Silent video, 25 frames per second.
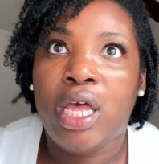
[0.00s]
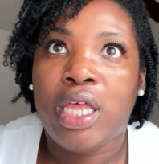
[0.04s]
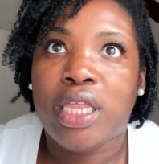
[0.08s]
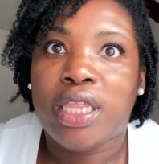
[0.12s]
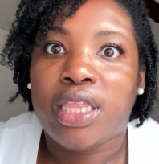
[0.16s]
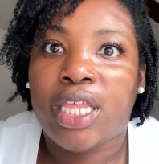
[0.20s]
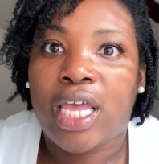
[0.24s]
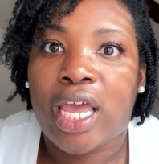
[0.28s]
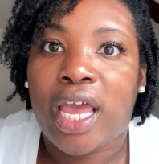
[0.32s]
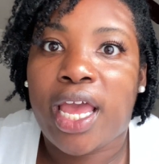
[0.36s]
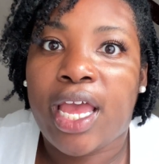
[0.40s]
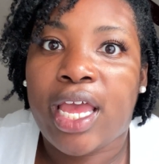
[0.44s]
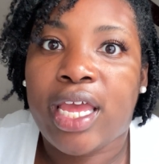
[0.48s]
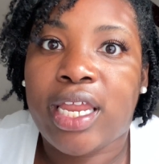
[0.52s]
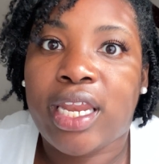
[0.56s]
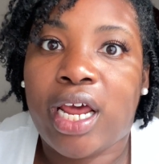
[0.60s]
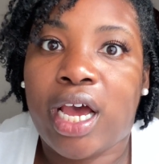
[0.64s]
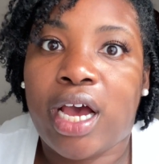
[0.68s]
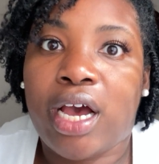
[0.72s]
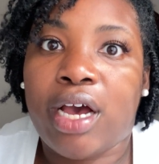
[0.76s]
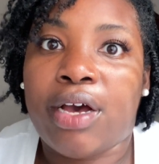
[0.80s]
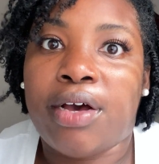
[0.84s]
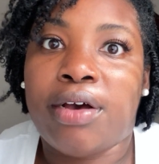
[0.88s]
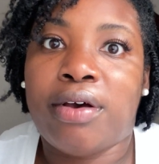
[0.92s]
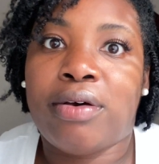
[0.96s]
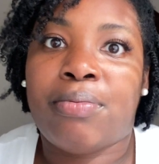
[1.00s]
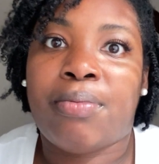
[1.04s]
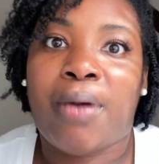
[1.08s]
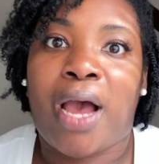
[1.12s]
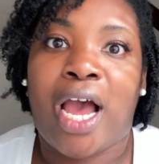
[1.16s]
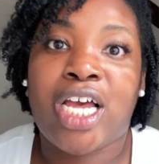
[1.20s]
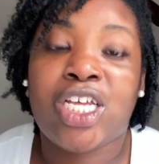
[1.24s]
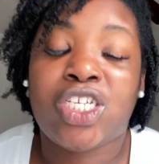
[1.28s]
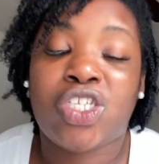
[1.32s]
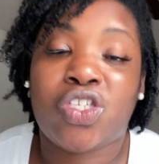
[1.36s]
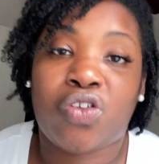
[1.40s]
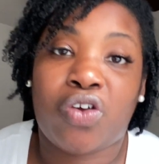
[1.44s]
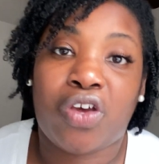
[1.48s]
that
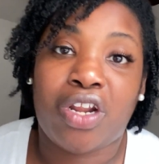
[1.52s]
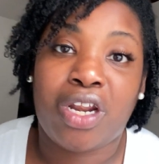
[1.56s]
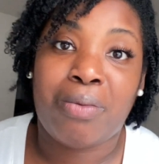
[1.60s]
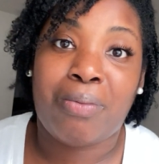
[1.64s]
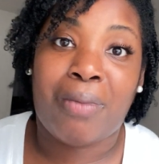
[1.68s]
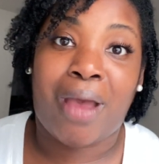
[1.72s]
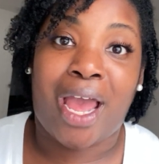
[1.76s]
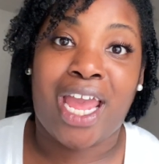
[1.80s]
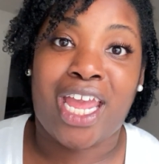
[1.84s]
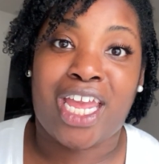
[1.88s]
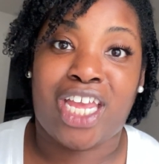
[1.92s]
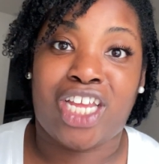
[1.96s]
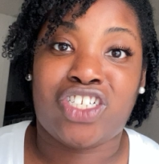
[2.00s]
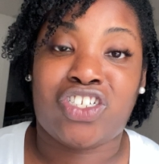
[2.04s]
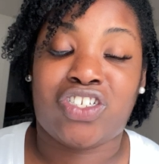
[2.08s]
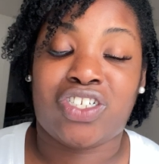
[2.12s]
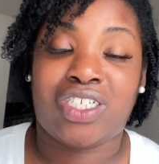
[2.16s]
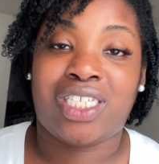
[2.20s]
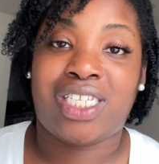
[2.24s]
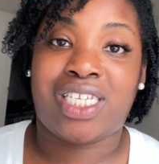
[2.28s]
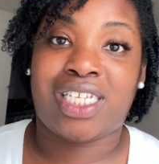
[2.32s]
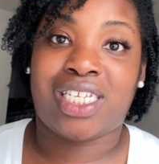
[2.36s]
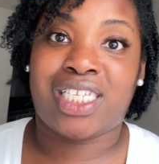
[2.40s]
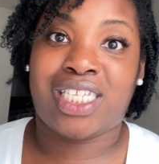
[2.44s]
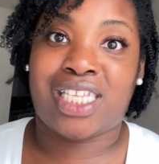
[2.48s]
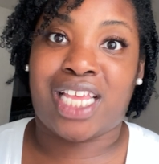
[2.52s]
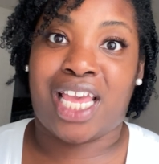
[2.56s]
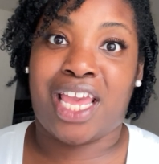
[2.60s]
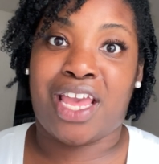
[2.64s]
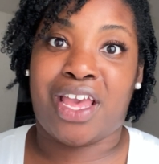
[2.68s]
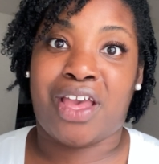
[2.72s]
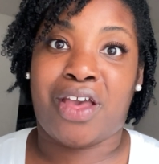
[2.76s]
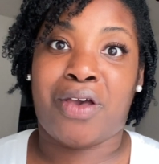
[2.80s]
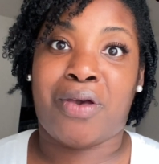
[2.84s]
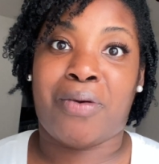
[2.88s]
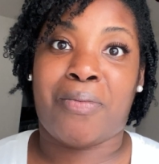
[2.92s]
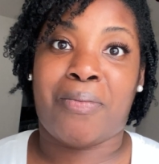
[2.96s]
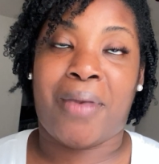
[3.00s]
I started my entrance
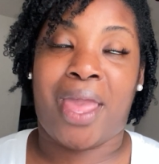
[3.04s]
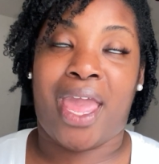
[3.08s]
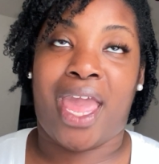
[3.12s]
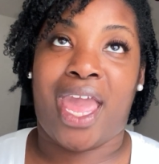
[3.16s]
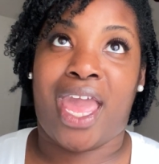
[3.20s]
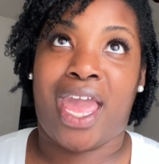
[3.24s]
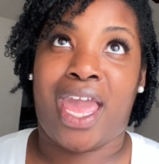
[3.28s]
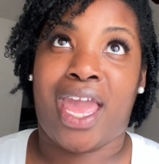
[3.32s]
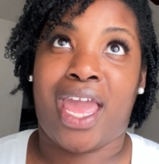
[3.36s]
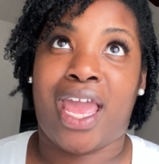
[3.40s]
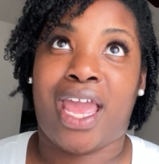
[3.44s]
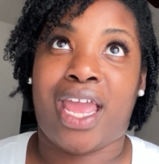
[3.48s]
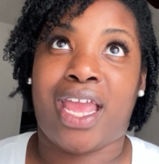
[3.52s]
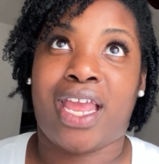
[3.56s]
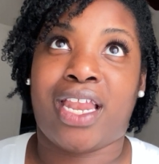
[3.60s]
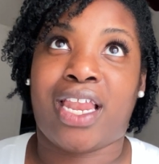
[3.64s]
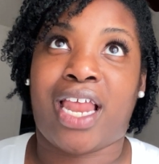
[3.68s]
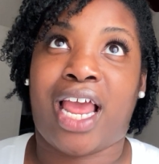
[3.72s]
exam at,